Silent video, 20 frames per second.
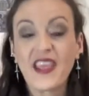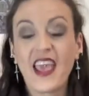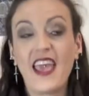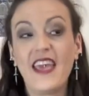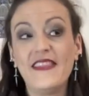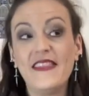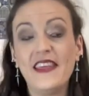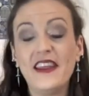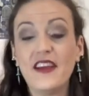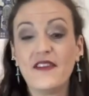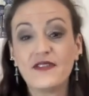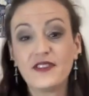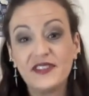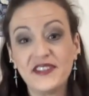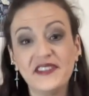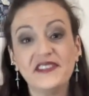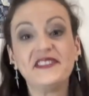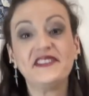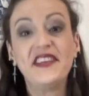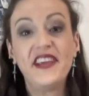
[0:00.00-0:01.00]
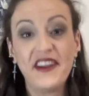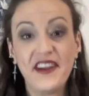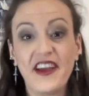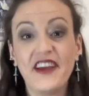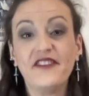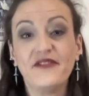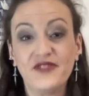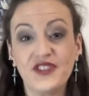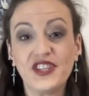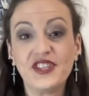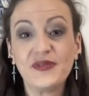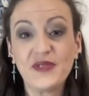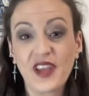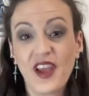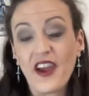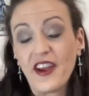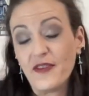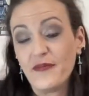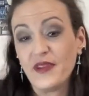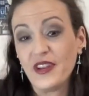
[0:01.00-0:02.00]
And then ever since then, I've just
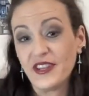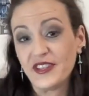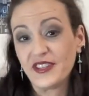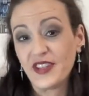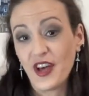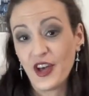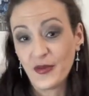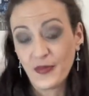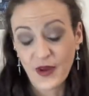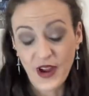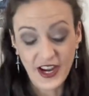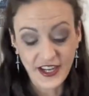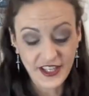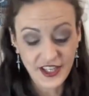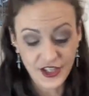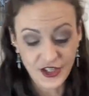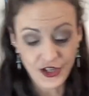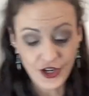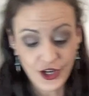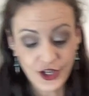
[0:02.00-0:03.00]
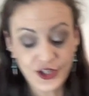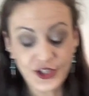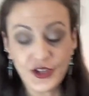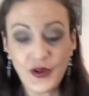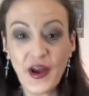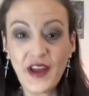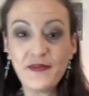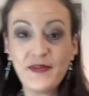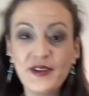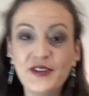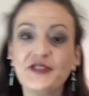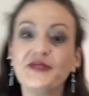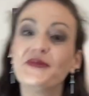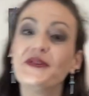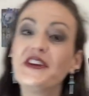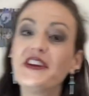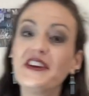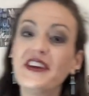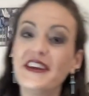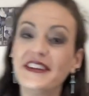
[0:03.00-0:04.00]
kind of been a solid practitioner. So I've been
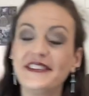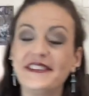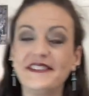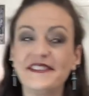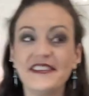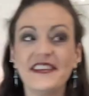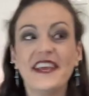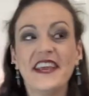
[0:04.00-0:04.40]
doing it.